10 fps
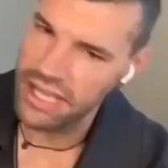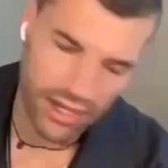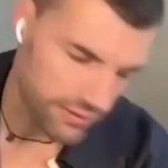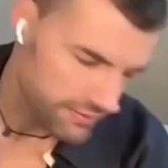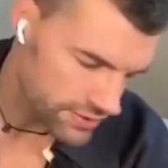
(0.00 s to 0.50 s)

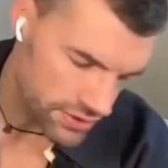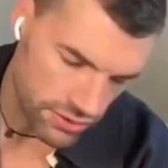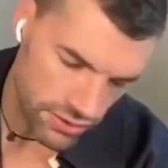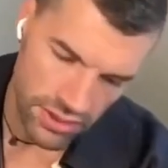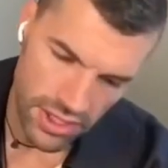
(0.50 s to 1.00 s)
Yeah, for
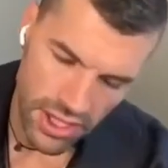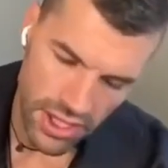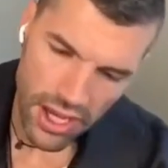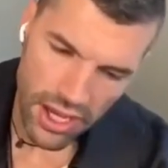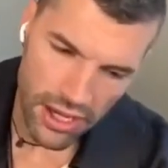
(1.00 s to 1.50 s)
sure.
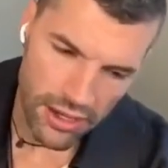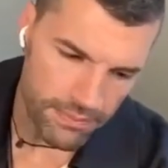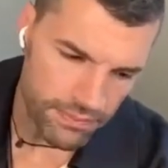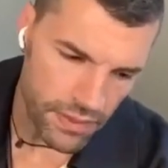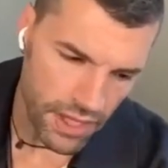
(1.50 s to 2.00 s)
Yep.
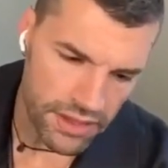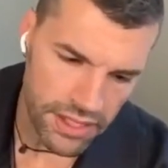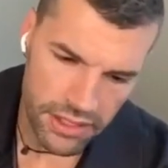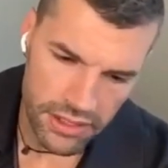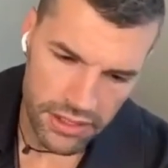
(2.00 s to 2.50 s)

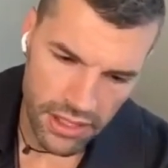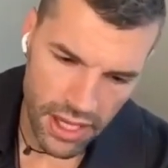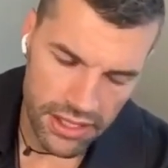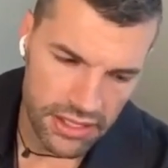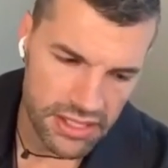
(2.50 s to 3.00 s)

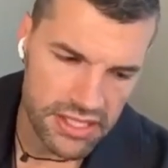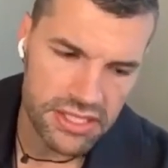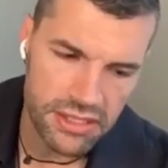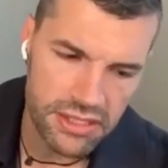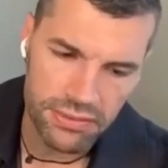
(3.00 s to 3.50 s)
I think the
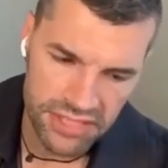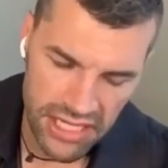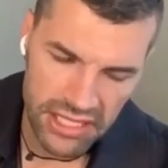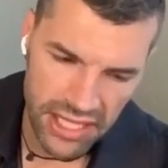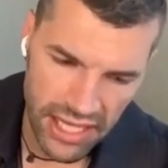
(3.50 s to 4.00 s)
simple
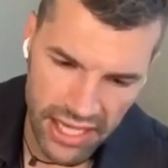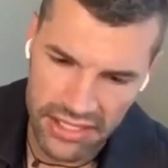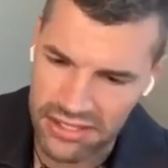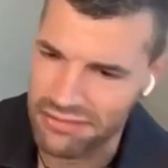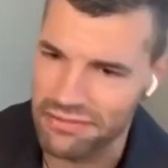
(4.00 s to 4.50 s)
daily
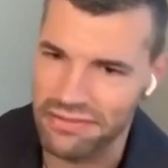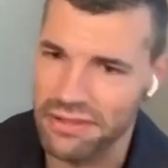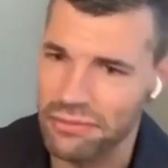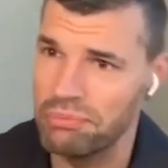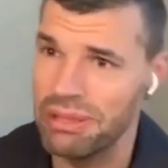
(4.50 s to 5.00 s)
acts of,
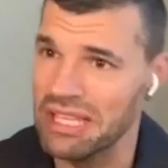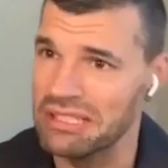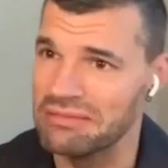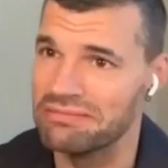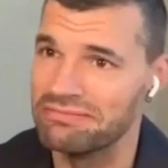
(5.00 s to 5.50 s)

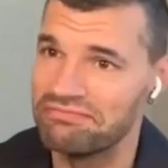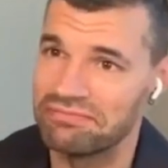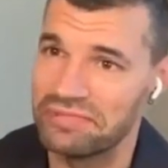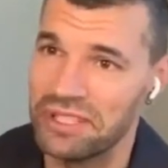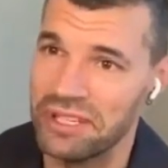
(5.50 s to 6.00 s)
be it,
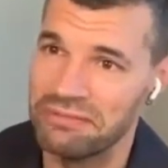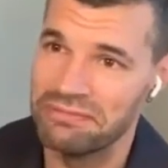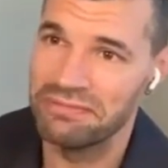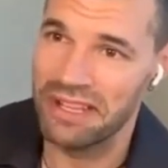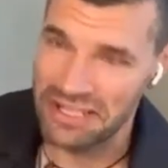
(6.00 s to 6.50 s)
you know,
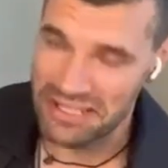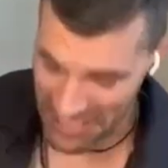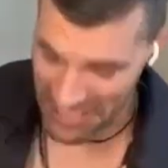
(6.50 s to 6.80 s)
I